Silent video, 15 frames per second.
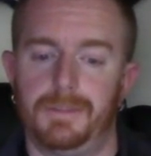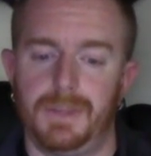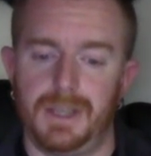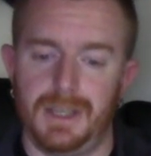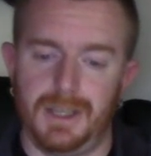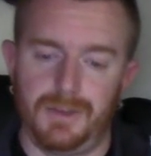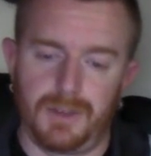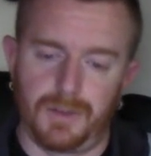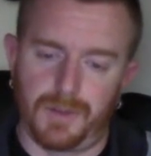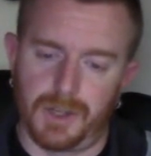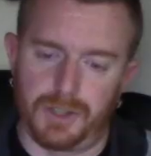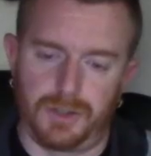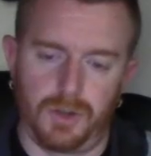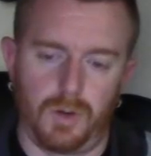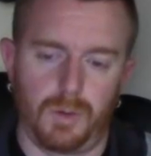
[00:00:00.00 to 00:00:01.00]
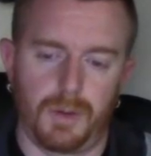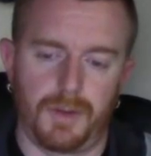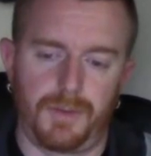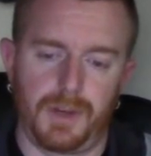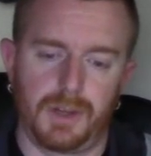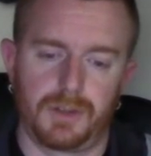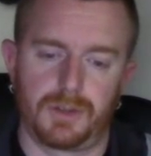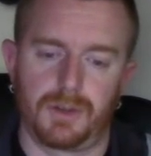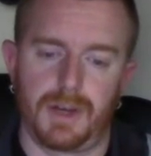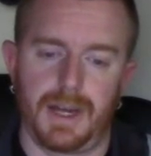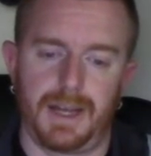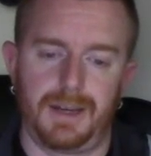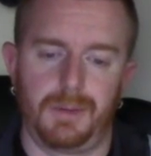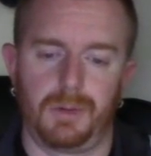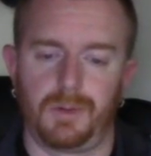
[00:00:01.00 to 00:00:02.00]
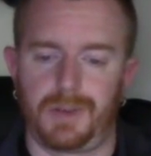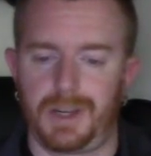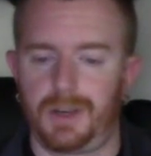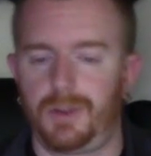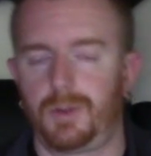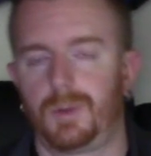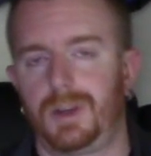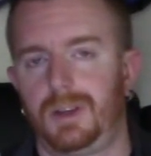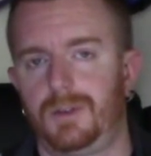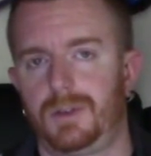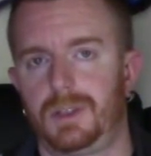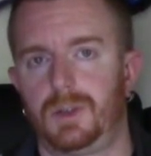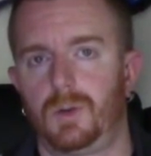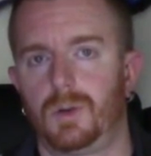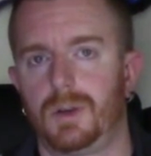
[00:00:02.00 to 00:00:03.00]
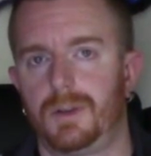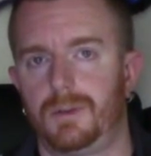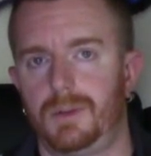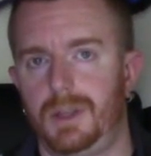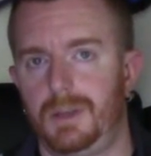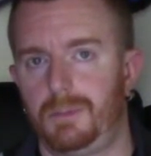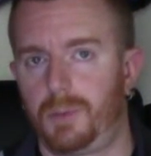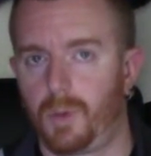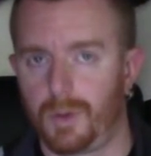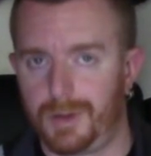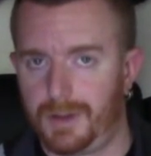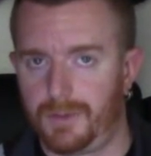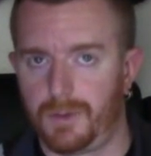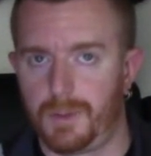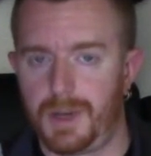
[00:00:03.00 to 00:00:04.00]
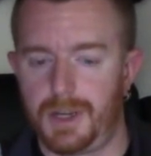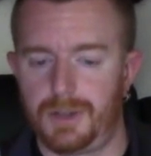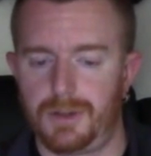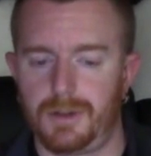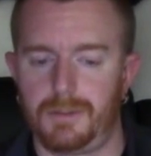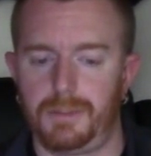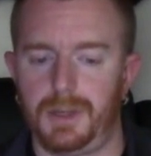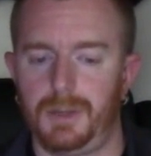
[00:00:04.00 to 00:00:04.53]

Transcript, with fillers: even if I show where my fingers are at and provide all the relevant or important information,